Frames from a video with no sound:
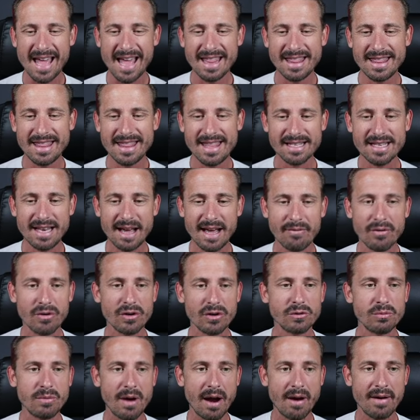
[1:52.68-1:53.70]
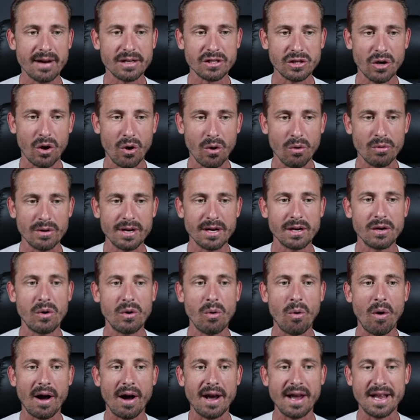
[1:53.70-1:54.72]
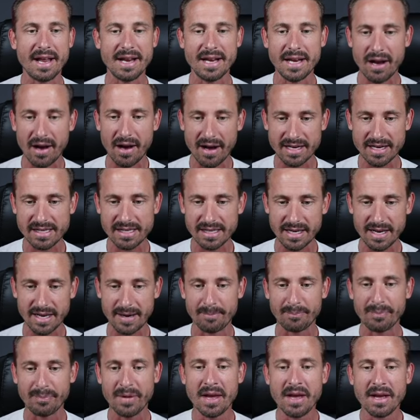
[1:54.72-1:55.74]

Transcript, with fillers: And this level is where it's holding quite nicely.